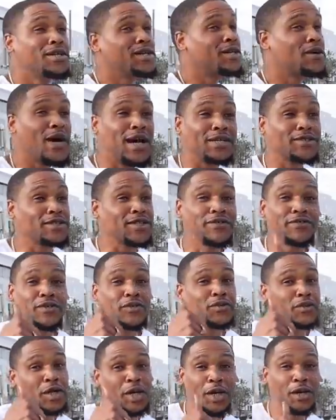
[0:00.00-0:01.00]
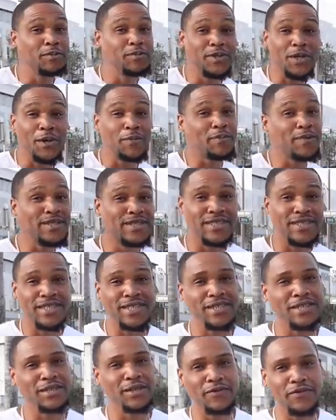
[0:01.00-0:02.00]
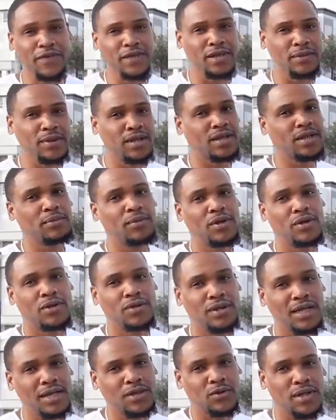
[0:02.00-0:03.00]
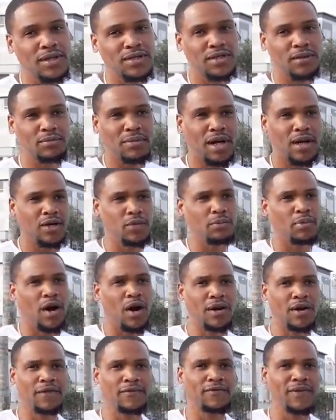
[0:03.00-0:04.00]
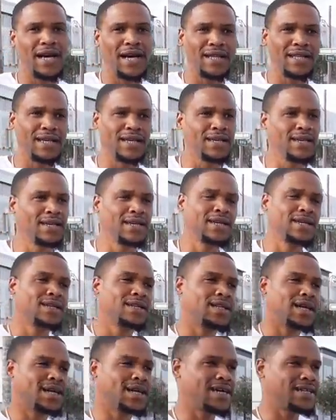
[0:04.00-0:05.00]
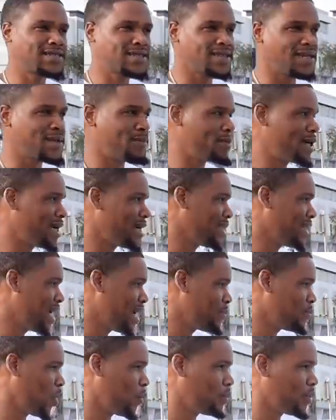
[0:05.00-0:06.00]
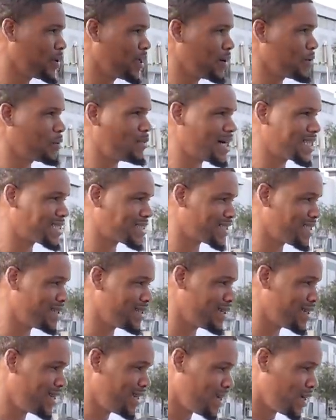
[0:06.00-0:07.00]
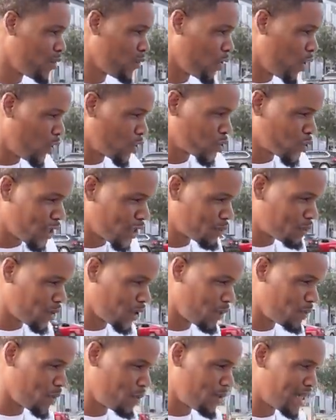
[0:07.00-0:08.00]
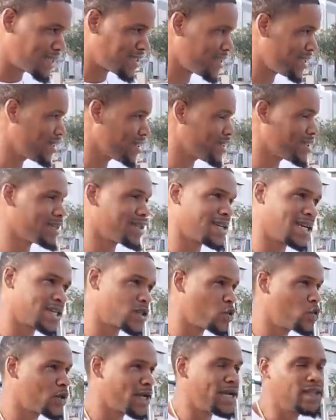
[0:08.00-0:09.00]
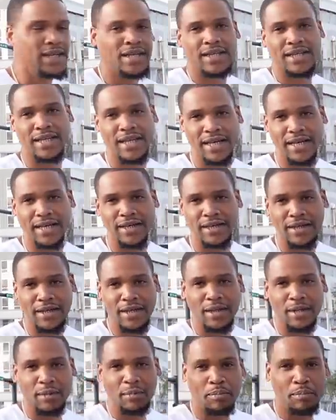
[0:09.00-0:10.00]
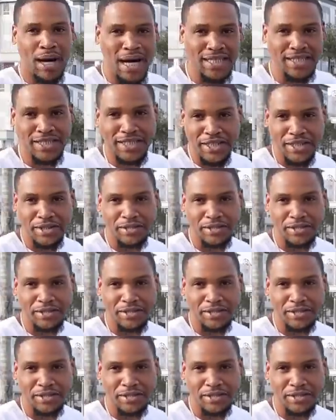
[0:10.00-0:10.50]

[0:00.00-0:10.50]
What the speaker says: cracker giving you thumbs up and shit. You feel me? Come on, that's what it's about. You parking valet. Like I said, man, Lambo pull up to my shit. Rolls Royce pull up to my shit. Guess who they looking at? My shit.